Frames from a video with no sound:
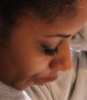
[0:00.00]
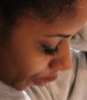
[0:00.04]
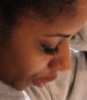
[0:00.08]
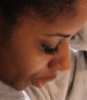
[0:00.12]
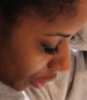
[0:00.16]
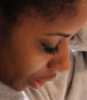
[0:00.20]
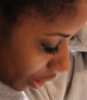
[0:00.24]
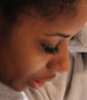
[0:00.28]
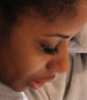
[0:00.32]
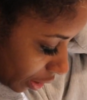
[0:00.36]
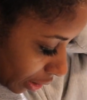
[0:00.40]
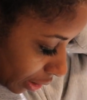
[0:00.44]

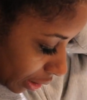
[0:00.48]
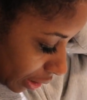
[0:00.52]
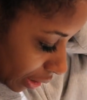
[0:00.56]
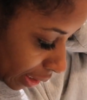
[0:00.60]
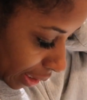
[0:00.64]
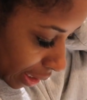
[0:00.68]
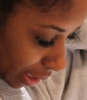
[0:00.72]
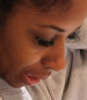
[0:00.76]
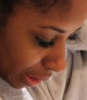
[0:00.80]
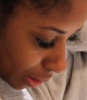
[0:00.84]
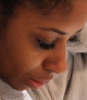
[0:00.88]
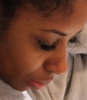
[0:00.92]
frizz
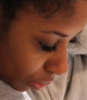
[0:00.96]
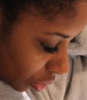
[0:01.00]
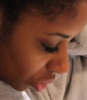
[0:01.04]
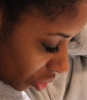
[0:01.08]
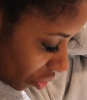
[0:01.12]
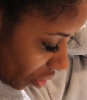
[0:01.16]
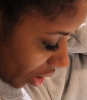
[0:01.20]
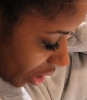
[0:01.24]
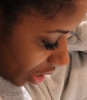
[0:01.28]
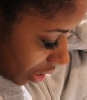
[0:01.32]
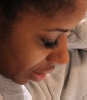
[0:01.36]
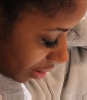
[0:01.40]
because it was
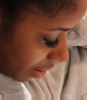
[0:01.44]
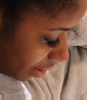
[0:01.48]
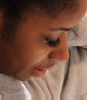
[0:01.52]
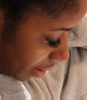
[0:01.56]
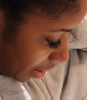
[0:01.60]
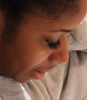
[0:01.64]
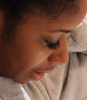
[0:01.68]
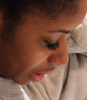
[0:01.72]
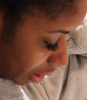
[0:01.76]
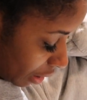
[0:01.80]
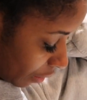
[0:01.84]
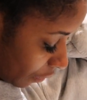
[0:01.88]
raining
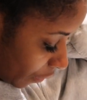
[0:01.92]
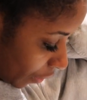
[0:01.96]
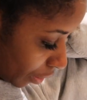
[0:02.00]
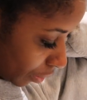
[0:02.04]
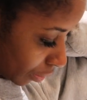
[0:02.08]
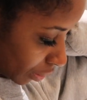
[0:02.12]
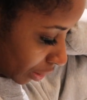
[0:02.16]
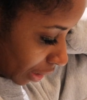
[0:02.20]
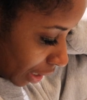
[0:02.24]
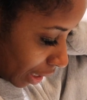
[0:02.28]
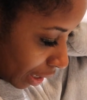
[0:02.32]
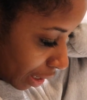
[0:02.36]
and stuff
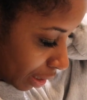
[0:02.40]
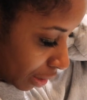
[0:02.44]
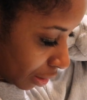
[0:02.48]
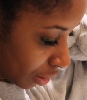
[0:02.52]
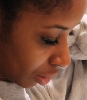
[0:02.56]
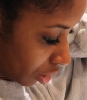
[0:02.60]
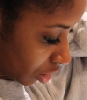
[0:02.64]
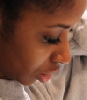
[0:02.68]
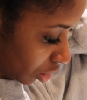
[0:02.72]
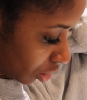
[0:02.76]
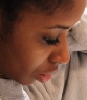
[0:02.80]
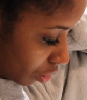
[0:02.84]

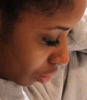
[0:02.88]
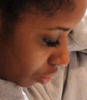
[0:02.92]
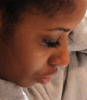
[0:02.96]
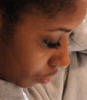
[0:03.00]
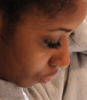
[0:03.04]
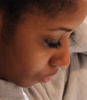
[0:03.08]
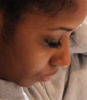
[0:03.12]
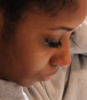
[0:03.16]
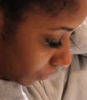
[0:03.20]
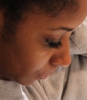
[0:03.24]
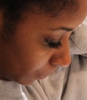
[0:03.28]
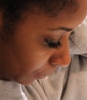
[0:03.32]
outside.
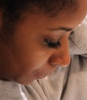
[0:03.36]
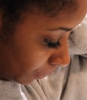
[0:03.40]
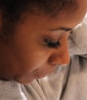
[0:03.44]
So